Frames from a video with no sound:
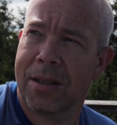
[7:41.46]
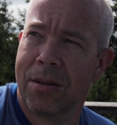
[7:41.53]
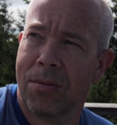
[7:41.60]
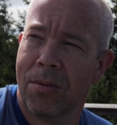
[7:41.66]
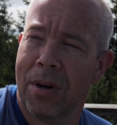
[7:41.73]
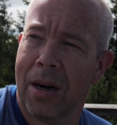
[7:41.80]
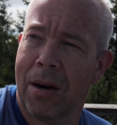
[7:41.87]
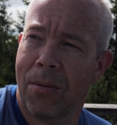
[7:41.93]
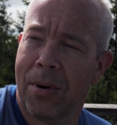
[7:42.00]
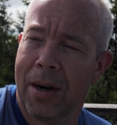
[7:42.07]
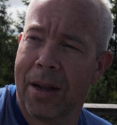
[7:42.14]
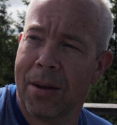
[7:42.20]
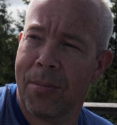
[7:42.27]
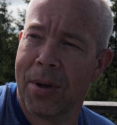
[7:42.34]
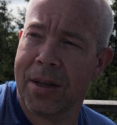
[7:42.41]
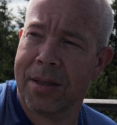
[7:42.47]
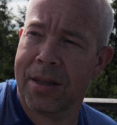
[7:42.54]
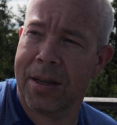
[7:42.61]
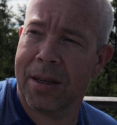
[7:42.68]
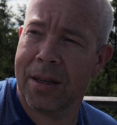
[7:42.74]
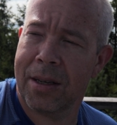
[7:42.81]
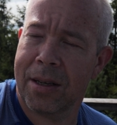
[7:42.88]
really
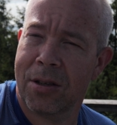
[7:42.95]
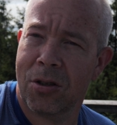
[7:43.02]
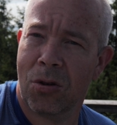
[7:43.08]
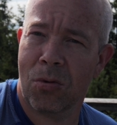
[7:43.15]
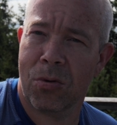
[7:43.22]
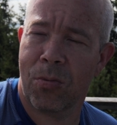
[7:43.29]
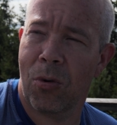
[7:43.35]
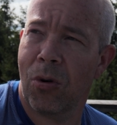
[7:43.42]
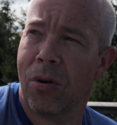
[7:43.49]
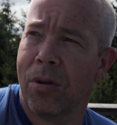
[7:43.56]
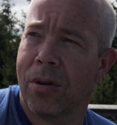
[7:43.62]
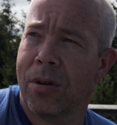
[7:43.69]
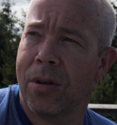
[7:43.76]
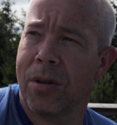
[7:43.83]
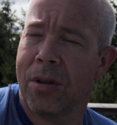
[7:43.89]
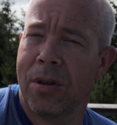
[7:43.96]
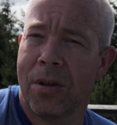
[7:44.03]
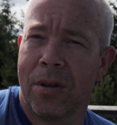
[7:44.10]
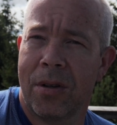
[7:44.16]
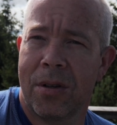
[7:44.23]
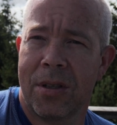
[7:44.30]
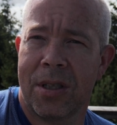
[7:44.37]
amazing. It's so small.
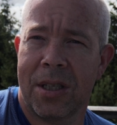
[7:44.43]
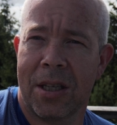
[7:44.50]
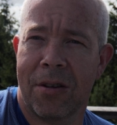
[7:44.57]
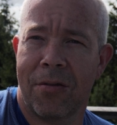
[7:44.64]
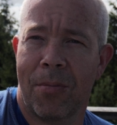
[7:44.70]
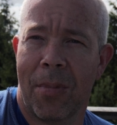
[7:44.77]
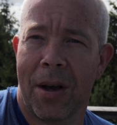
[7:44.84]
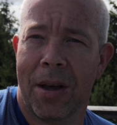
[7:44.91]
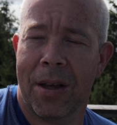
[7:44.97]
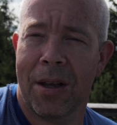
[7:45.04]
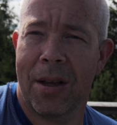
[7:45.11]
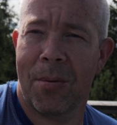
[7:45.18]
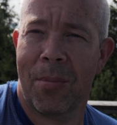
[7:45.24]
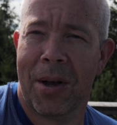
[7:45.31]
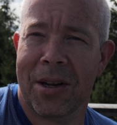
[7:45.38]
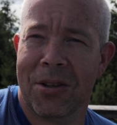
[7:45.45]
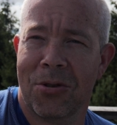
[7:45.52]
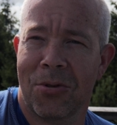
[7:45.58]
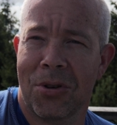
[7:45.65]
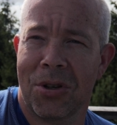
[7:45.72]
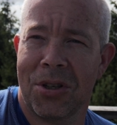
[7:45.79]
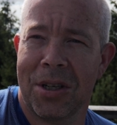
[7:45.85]
See if my
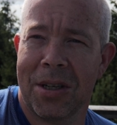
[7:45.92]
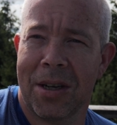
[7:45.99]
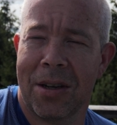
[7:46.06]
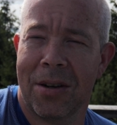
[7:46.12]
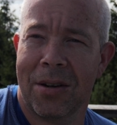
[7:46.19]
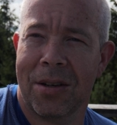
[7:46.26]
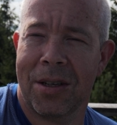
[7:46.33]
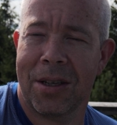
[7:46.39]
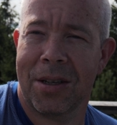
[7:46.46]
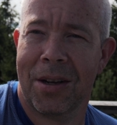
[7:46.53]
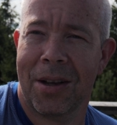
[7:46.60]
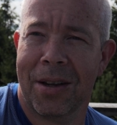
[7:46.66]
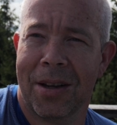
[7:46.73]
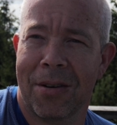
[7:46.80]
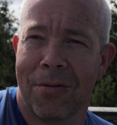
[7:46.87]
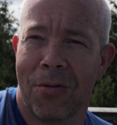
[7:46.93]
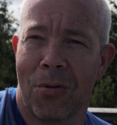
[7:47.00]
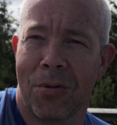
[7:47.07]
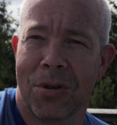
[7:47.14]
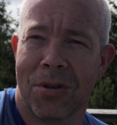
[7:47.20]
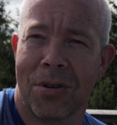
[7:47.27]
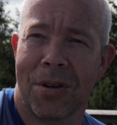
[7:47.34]
Panasonic G9 can
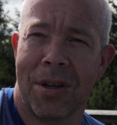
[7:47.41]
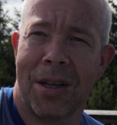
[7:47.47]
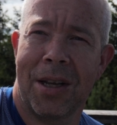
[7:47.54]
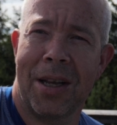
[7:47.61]
focus on